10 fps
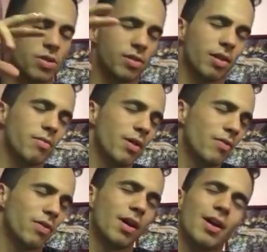
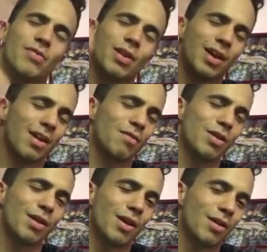I feel like every
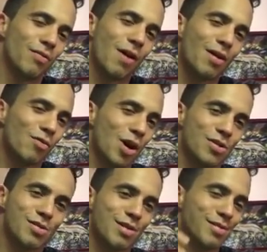5
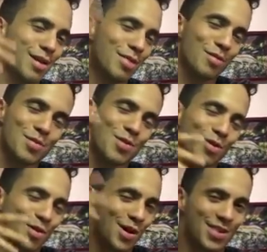questions I say 3 more
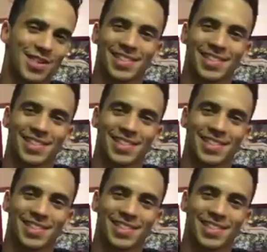questions.